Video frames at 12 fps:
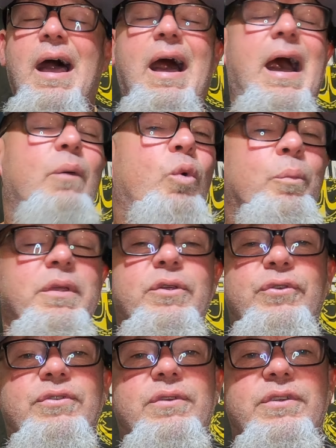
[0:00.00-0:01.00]
I won't be
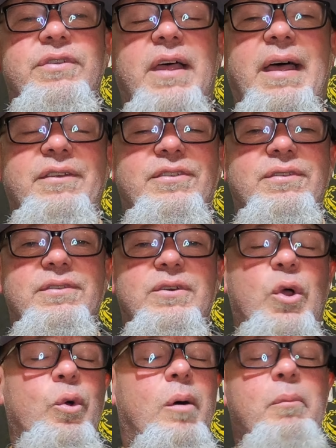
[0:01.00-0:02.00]
using this as, a
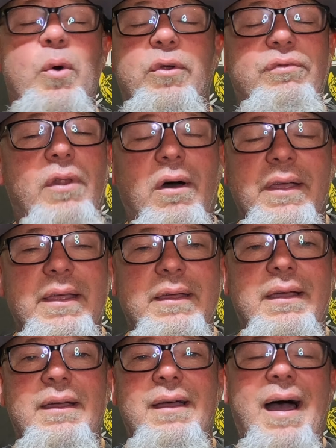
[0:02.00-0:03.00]

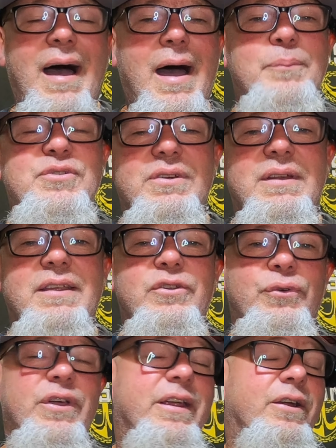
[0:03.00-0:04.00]
motovlogging option.
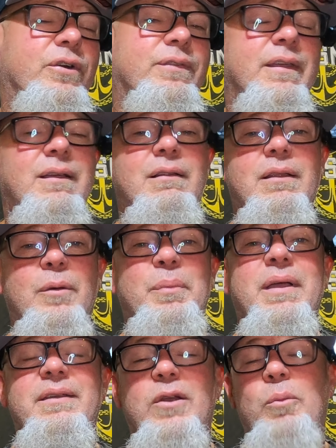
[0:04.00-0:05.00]
You'll hear in the
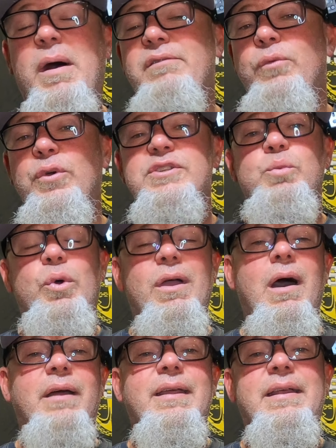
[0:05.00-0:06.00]
clip, my voice will
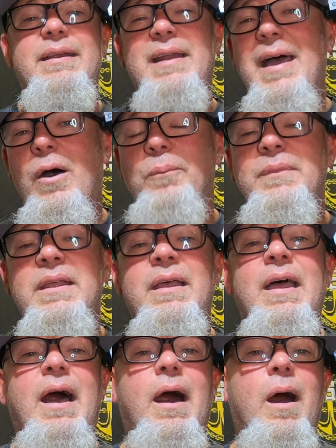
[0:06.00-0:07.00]
cut in and out,
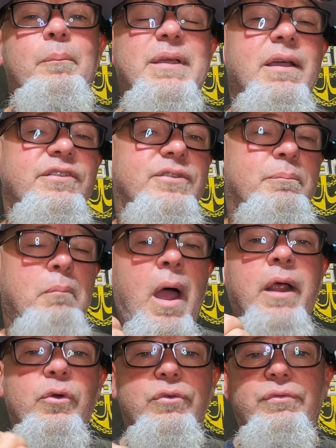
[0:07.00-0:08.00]
because the
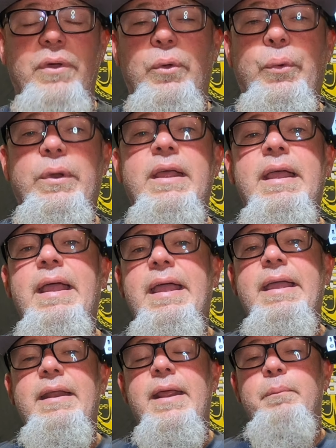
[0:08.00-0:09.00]
microphone
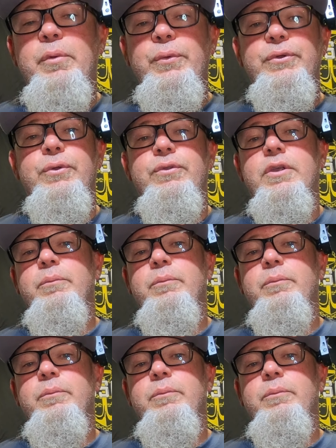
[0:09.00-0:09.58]
in a Bluetooth